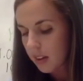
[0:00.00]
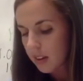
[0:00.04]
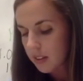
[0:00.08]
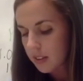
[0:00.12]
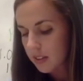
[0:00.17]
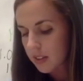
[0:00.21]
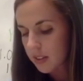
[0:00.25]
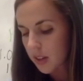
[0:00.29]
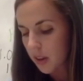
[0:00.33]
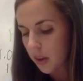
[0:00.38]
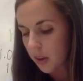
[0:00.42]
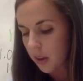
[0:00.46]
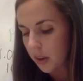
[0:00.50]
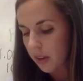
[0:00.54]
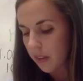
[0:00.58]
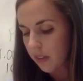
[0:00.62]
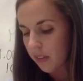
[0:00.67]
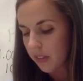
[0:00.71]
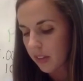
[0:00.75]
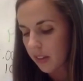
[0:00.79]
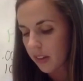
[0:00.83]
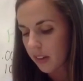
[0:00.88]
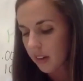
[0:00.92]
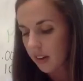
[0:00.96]
So
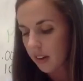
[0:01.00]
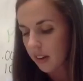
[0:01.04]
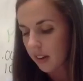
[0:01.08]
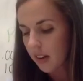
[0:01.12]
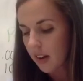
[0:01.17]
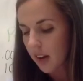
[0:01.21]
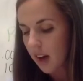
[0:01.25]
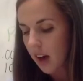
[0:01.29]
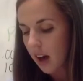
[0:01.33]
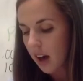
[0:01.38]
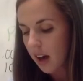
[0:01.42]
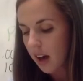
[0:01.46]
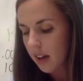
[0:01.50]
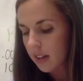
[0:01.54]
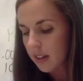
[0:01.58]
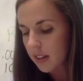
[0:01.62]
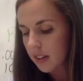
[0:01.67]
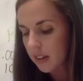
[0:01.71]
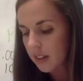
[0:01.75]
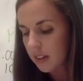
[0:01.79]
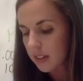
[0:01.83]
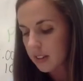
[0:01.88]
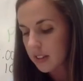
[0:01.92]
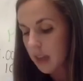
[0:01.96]
if the
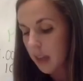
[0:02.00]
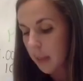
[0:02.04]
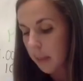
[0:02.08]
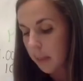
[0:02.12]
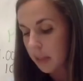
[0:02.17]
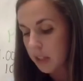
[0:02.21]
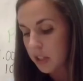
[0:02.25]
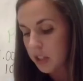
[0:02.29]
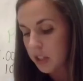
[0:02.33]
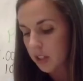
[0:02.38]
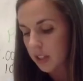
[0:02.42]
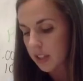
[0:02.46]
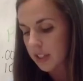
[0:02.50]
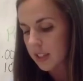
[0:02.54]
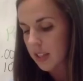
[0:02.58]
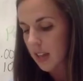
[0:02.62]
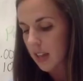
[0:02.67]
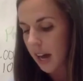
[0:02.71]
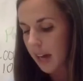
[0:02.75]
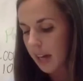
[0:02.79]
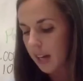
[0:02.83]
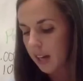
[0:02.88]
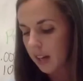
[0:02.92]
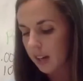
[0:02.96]
temperature is
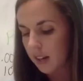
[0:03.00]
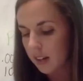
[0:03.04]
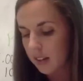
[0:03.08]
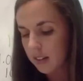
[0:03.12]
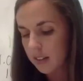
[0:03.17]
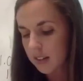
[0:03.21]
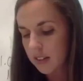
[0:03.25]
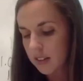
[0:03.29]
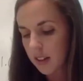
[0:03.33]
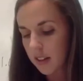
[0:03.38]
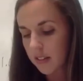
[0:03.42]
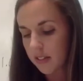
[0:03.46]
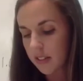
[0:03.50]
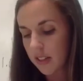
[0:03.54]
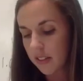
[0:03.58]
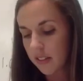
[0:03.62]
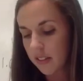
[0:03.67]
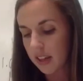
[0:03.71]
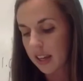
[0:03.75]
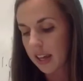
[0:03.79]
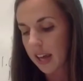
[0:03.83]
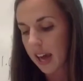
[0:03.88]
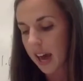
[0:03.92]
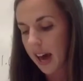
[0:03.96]
higher, then
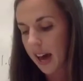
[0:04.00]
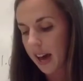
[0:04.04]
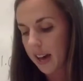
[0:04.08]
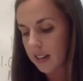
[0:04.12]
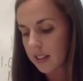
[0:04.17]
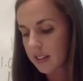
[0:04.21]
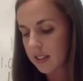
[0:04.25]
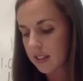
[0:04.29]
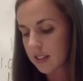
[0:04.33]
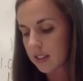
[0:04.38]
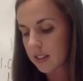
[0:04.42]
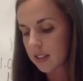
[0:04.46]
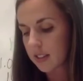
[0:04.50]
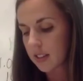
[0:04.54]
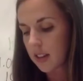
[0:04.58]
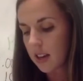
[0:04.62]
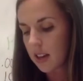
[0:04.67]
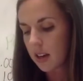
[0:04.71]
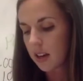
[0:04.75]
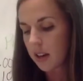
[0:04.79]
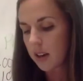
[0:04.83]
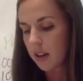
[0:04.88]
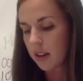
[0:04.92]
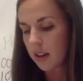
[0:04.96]
the gas
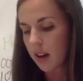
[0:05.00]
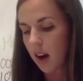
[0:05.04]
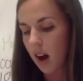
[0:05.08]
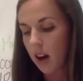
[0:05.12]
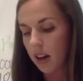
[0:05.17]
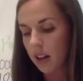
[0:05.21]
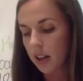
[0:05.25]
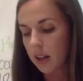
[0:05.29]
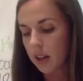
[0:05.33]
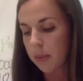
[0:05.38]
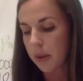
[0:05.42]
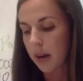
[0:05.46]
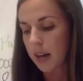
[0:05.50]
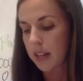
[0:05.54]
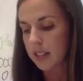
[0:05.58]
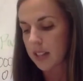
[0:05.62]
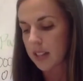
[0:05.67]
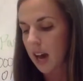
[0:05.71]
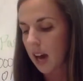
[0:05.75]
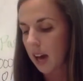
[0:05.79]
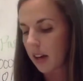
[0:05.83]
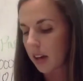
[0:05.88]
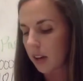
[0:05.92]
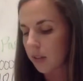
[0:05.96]
occupies a
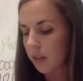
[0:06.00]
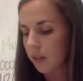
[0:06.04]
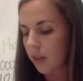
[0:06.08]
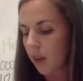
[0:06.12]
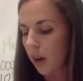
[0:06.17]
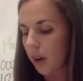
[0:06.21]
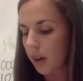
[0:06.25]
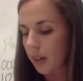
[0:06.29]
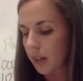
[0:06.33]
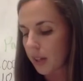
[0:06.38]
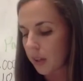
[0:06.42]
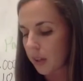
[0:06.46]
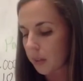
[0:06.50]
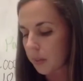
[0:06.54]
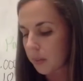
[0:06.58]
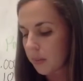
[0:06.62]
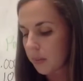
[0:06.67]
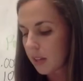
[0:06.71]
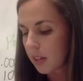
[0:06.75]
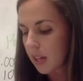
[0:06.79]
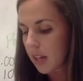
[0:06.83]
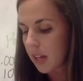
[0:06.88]
higher volume.